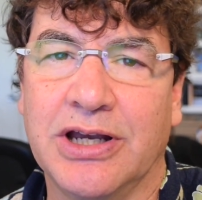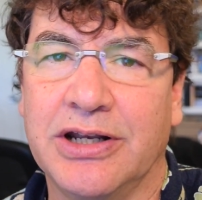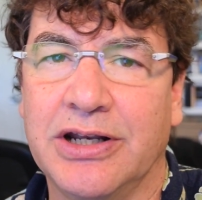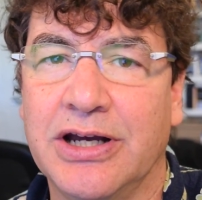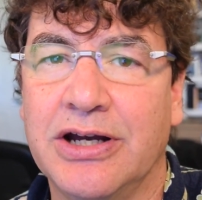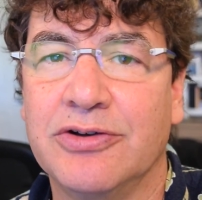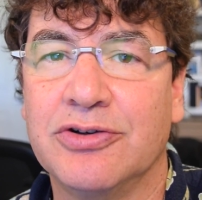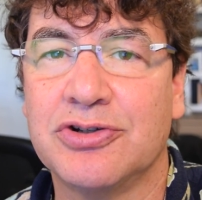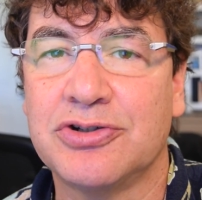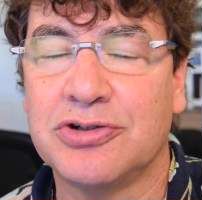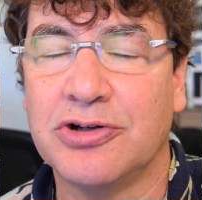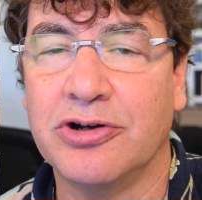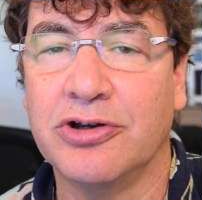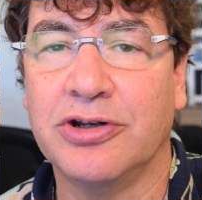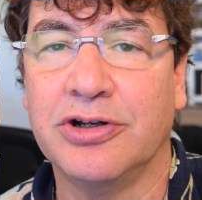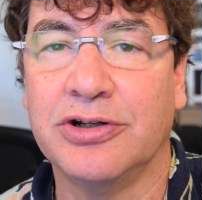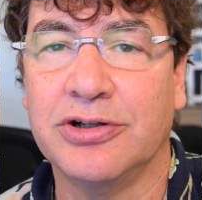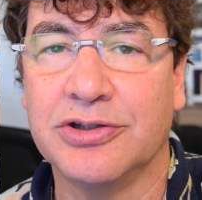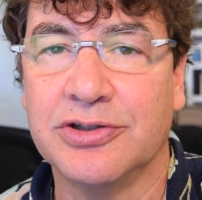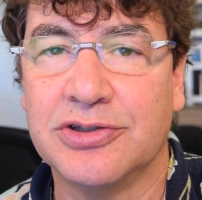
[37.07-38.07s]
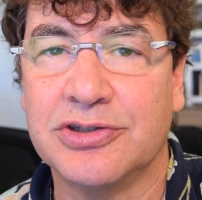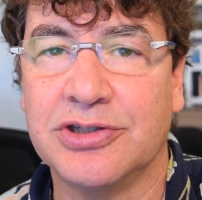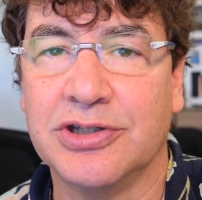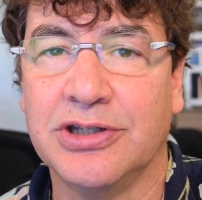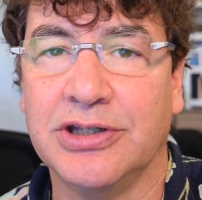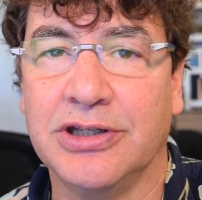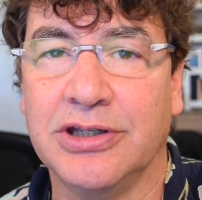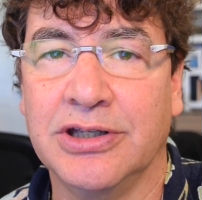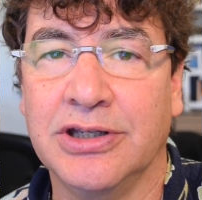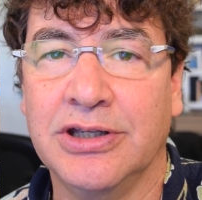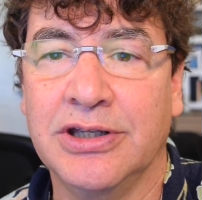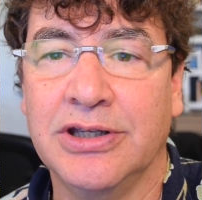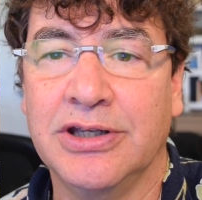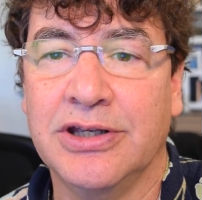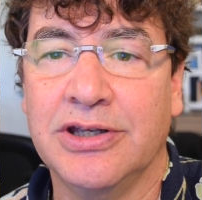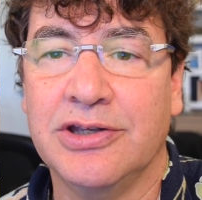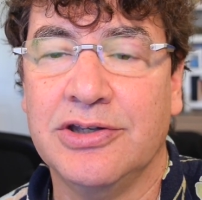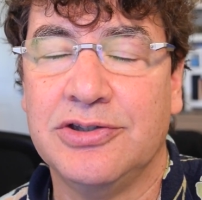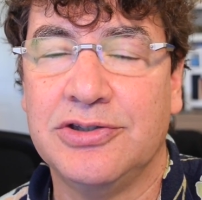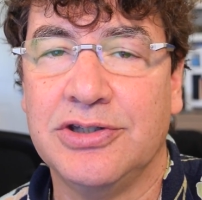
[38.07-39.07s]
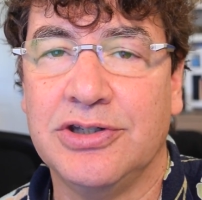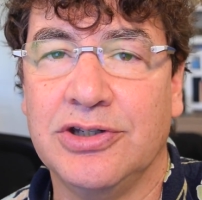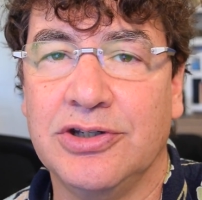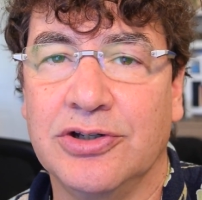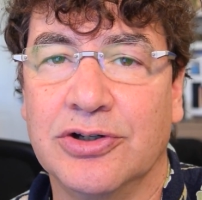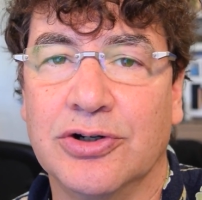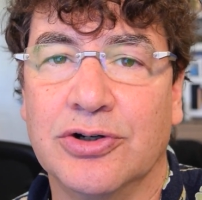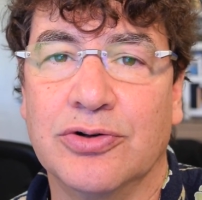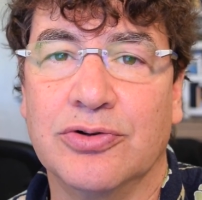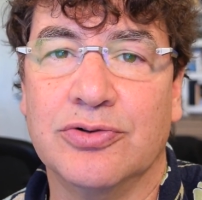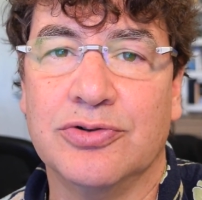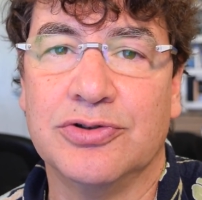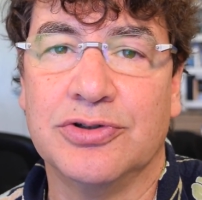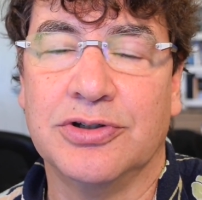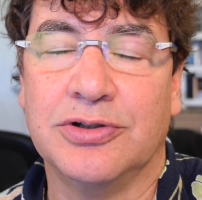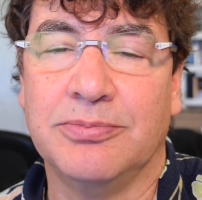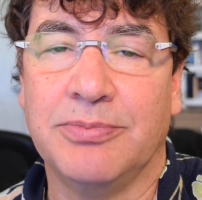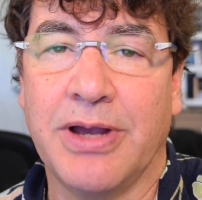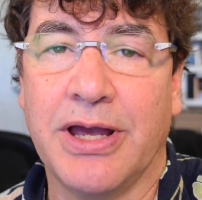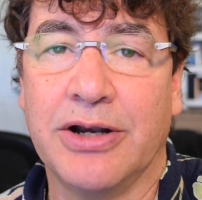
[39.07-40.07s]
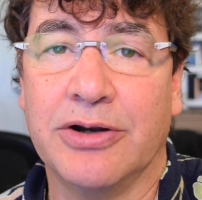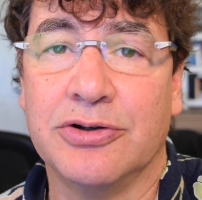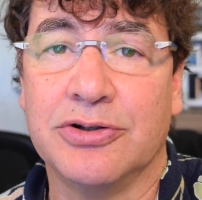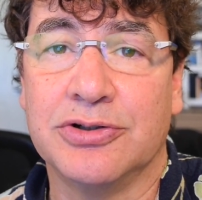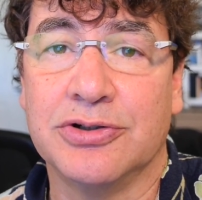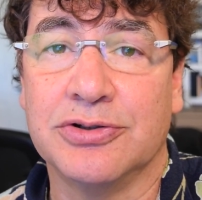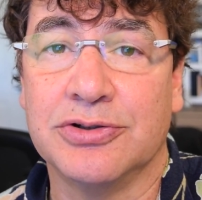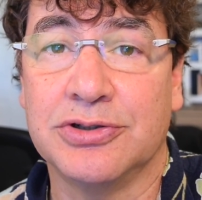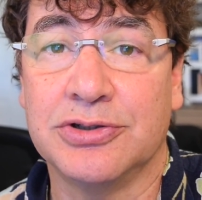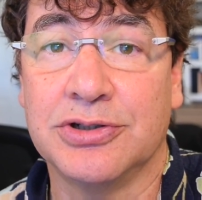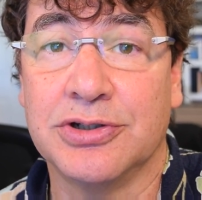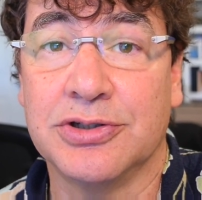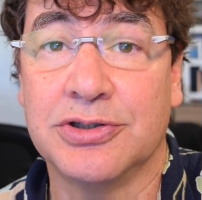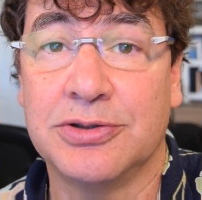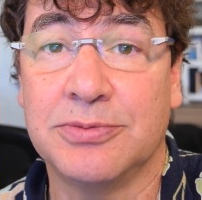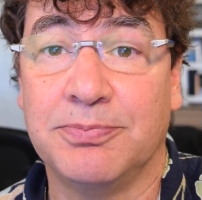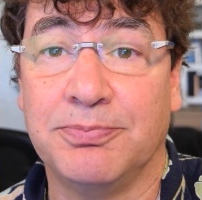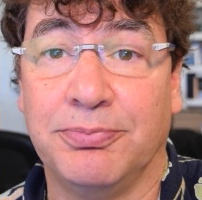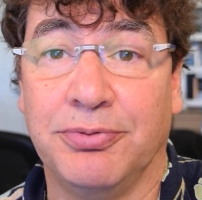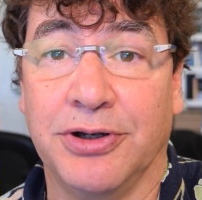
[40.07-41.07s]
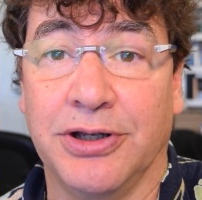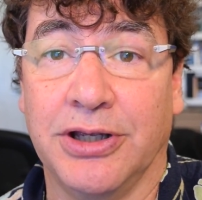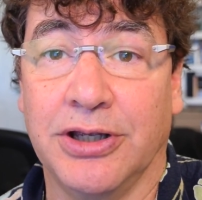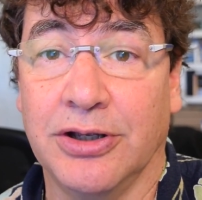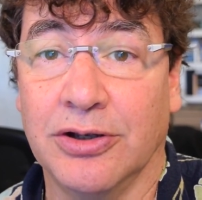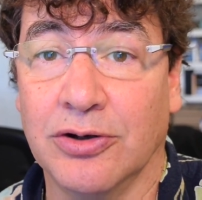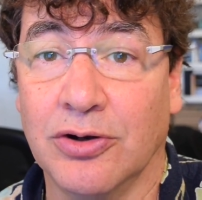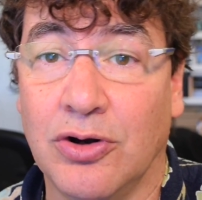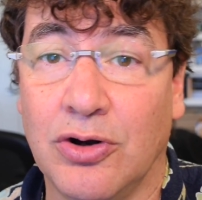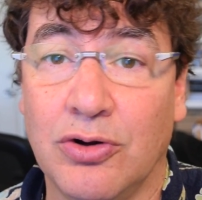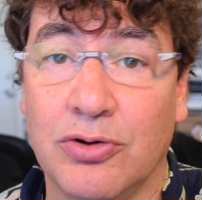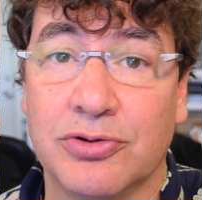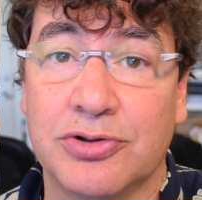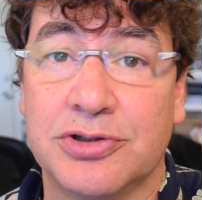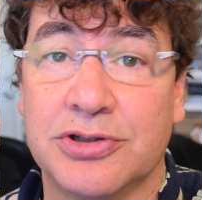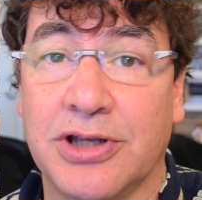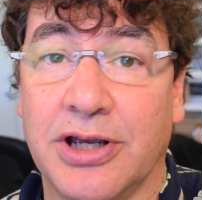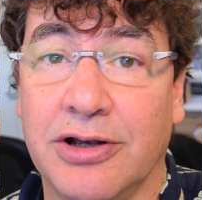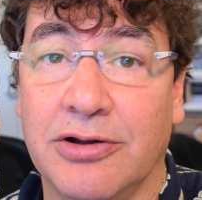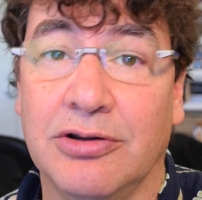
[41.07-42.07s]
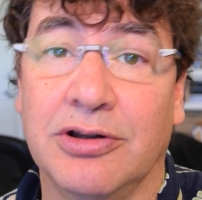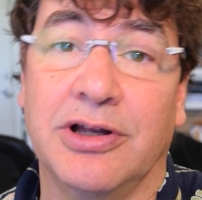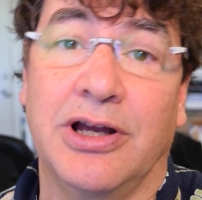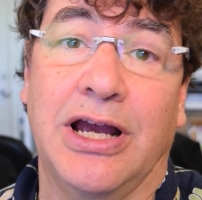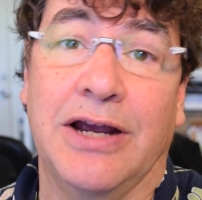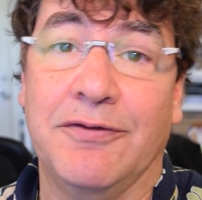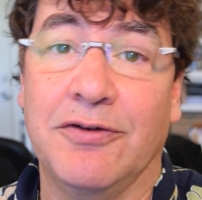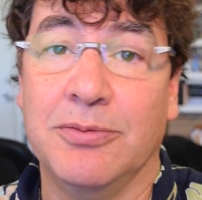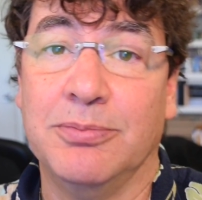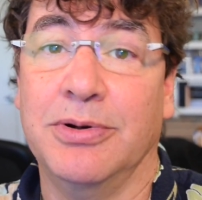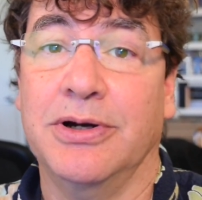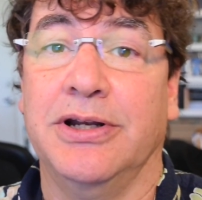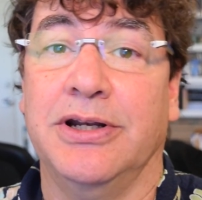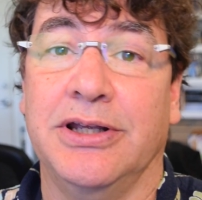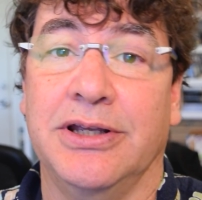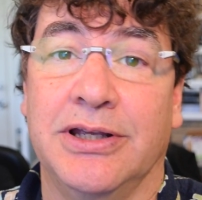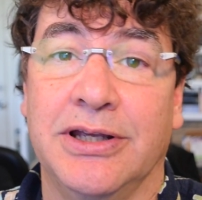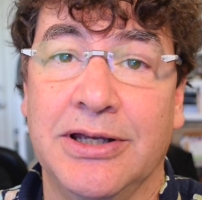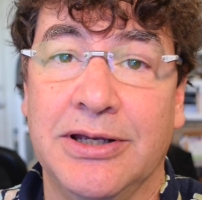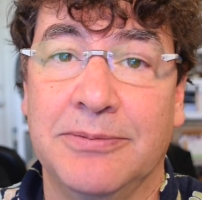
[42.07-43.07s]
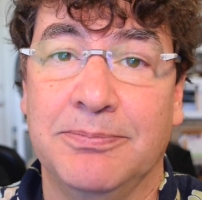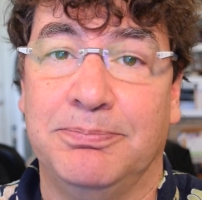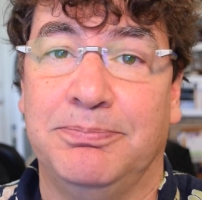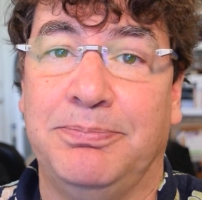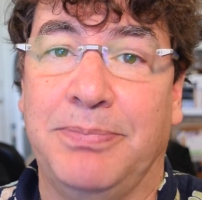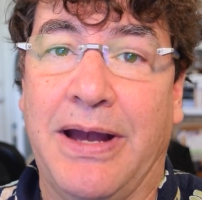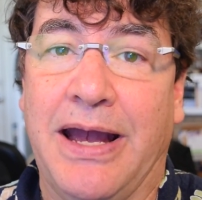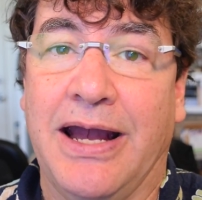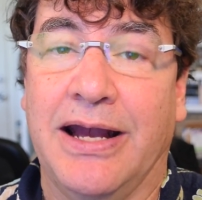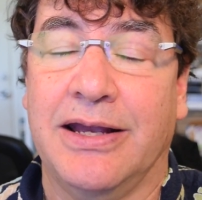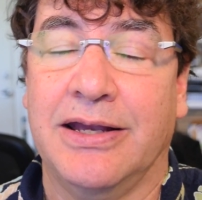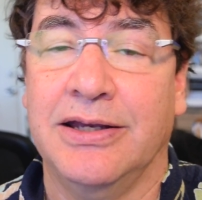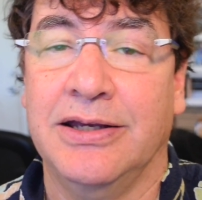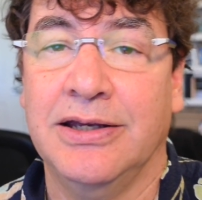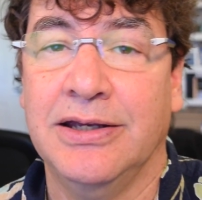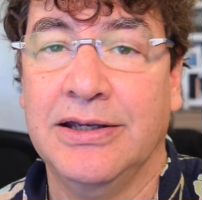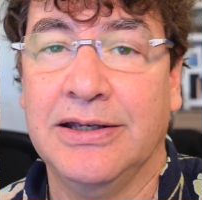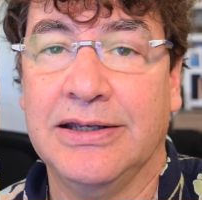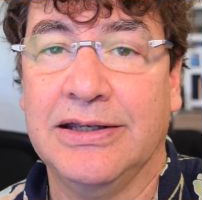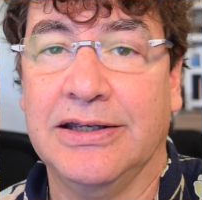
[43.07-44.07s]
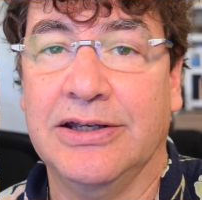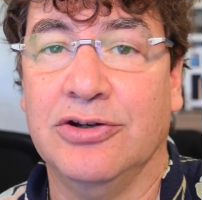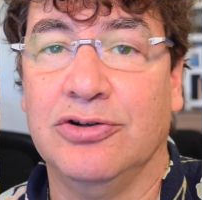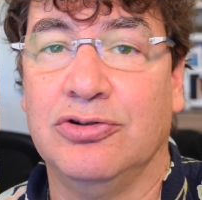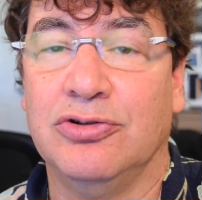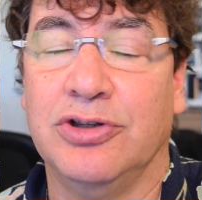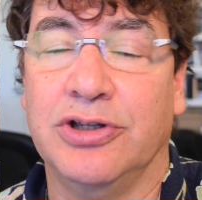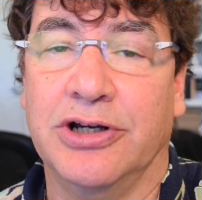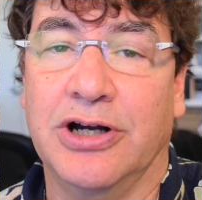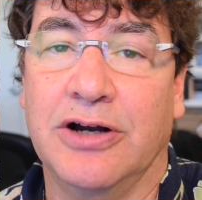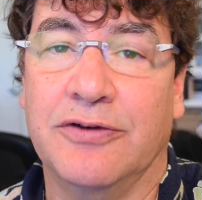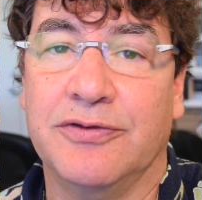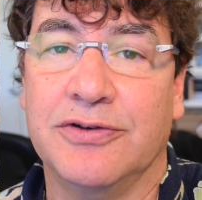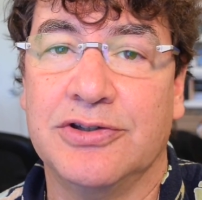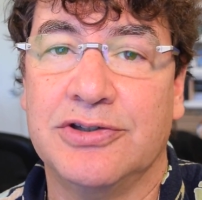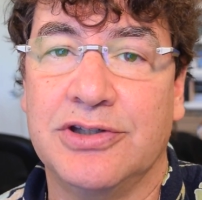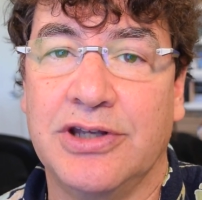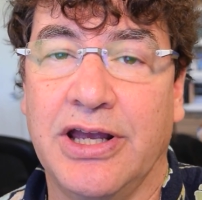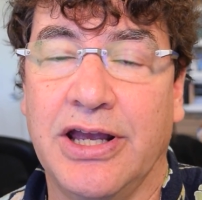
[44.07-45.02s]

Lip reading: And now you're starting to see CEOs and managers just bringing whole-scale everybody back into the office.